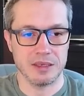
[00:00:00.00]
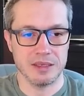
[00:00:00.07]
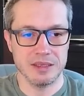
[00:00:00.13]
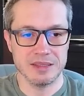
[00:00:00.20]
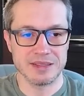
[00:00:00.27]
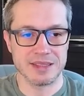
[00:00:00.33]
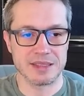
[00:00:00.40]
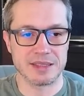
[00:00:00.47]

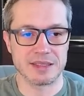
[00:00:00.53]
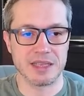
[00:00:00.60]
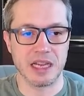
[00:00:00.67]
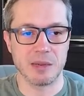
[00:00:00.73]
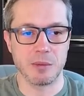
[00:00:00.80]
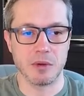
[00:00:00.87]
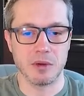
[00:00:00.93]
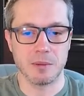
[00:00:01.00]
is this
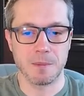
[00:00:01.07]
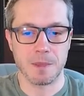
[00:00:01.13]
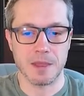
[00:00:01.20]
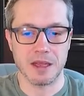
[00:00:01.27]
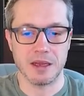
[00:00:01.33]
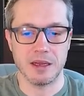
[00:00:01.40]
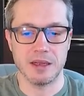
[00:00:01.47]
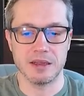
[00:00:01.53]
table
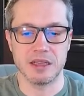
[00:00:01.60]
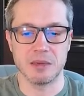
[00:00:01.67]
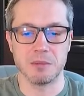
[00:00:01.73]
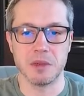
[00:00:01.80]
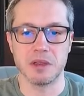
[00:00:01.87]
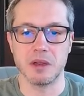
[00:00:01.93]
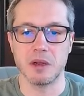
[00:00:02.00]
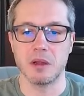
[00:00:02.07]
in the
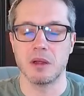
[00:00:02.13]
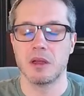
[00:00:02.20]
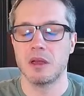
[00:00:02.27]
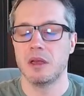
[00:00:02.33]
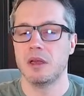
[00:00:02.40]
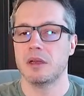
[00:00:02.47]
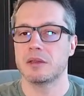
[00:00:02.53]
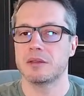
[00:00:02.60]
middle
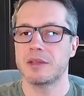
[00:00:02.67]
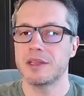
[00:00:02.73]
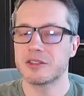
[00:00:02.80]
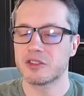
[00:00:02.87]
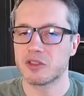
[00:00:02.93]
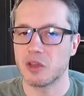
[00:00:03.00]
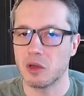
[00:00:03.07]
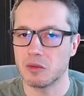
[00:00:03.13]

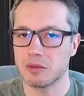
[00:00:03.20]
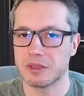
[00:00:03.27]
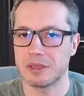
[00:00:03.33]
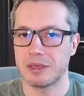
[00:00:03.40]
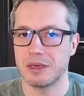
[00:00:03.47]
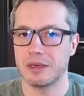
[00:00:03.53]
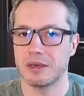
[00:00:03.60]
that shows